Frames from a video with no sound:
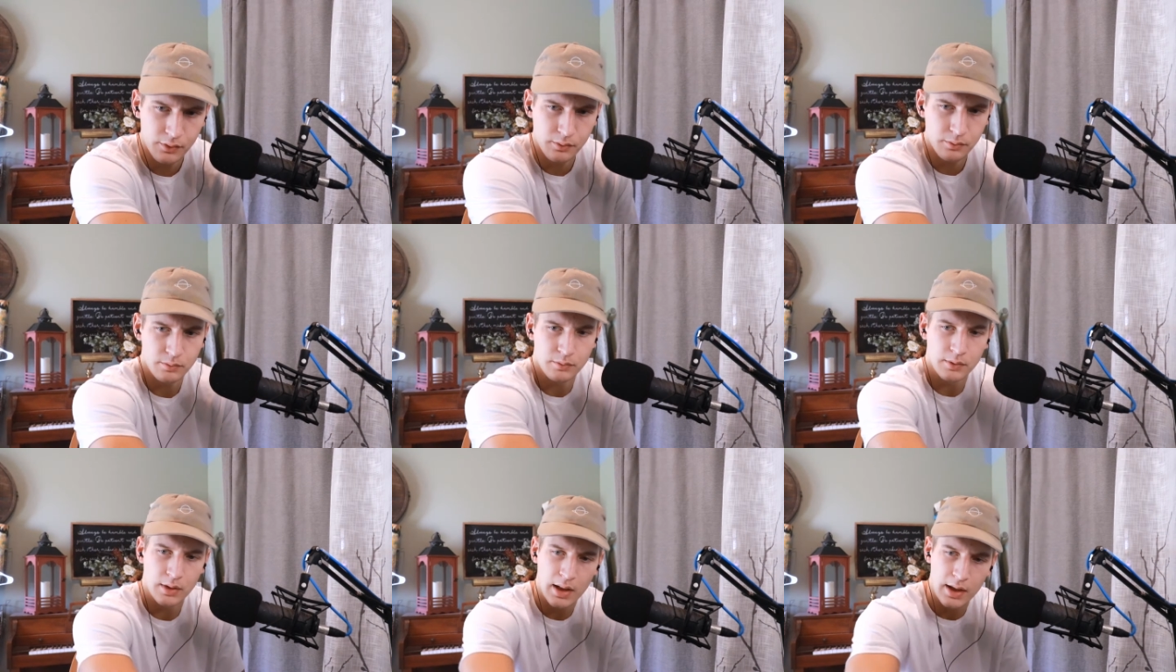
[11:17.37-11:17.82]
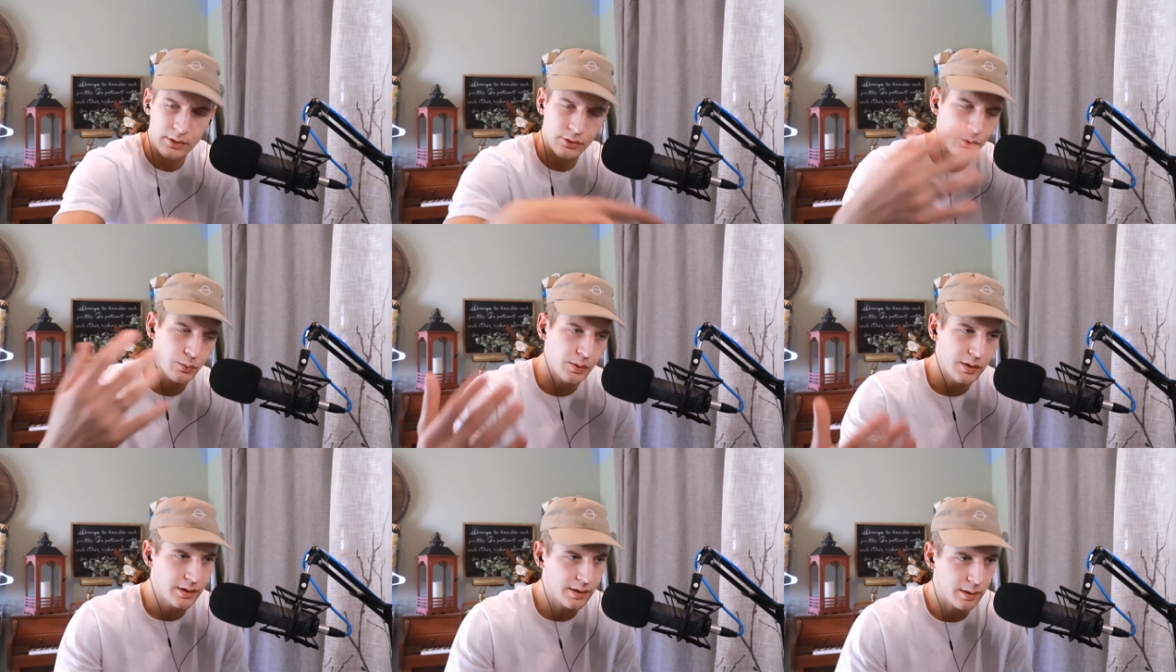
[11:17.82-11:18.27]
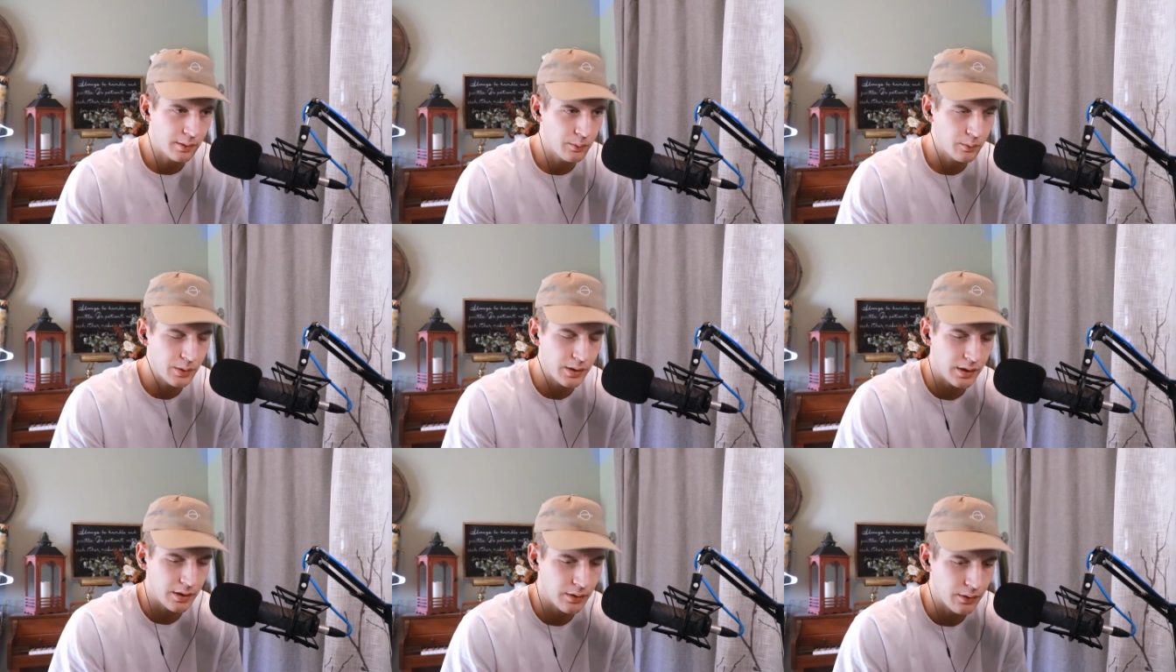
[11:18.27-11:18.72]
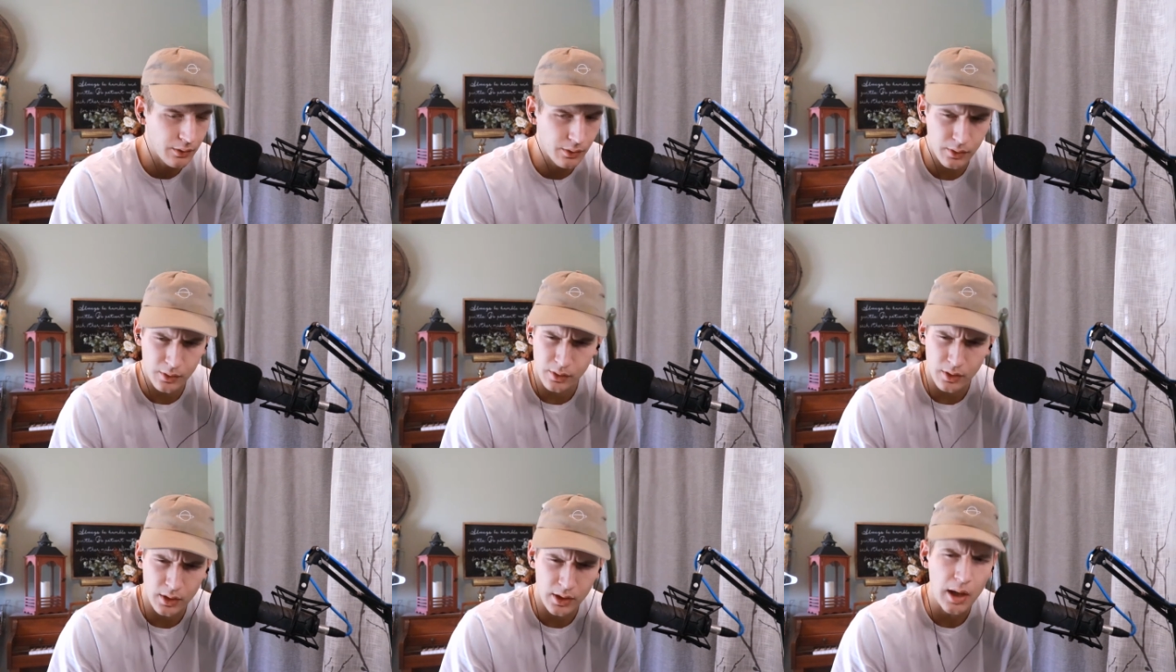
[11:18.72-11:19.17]
Last week,
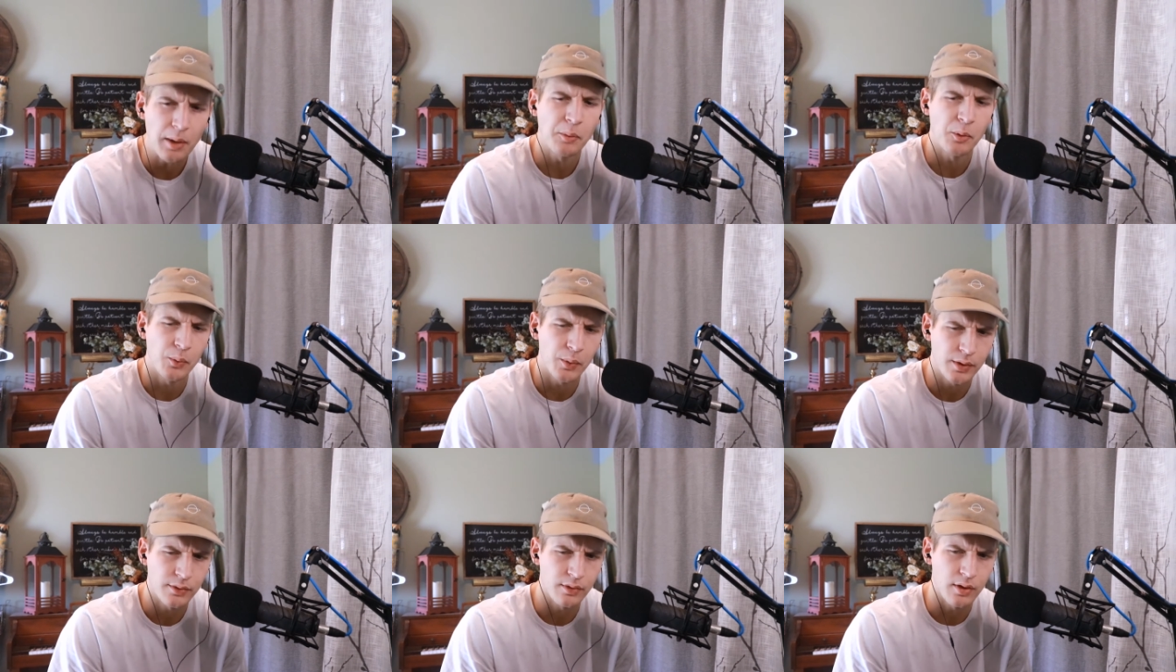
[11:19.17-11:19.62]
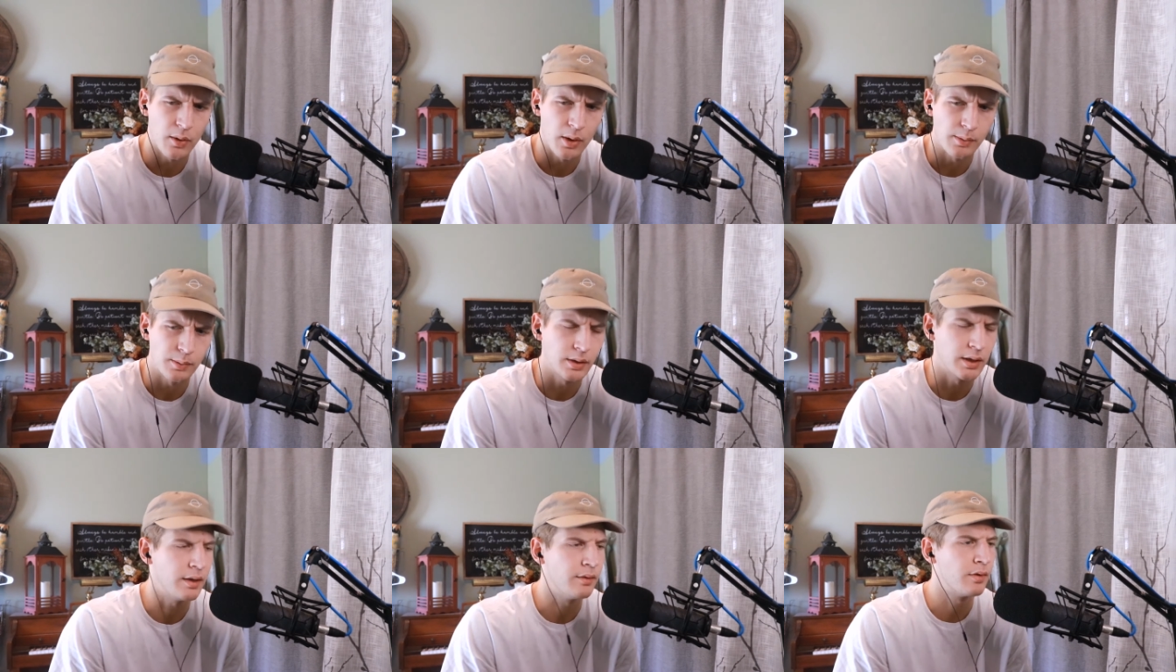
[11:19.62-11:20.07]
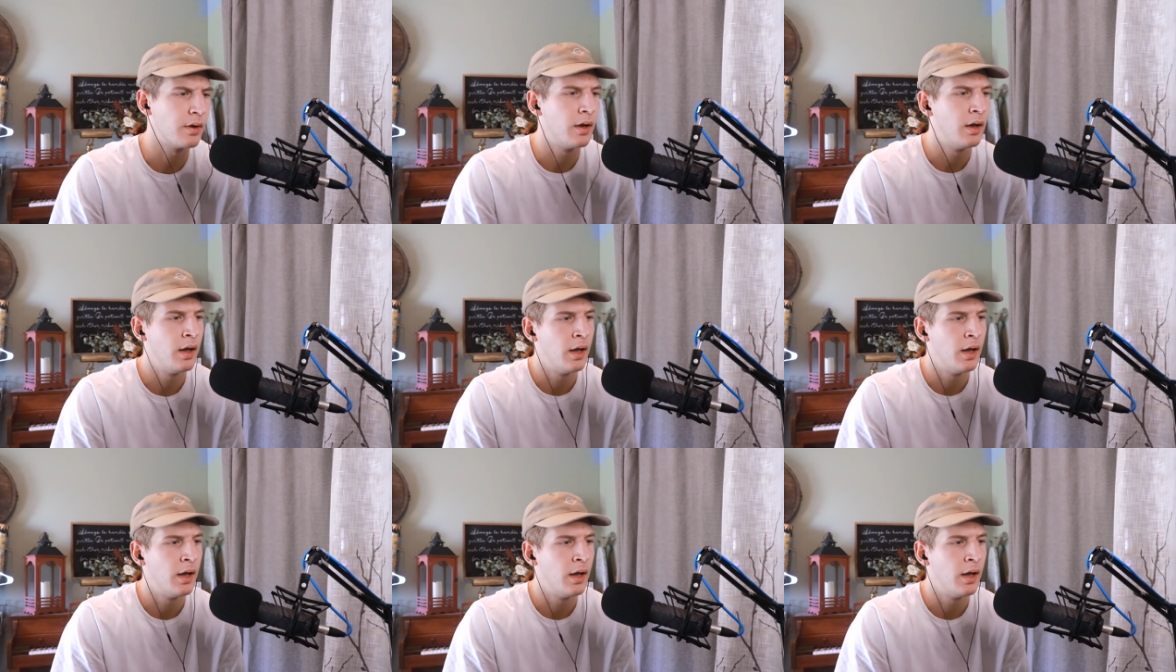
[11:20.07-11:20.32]
or a couple weeks ago, I believe,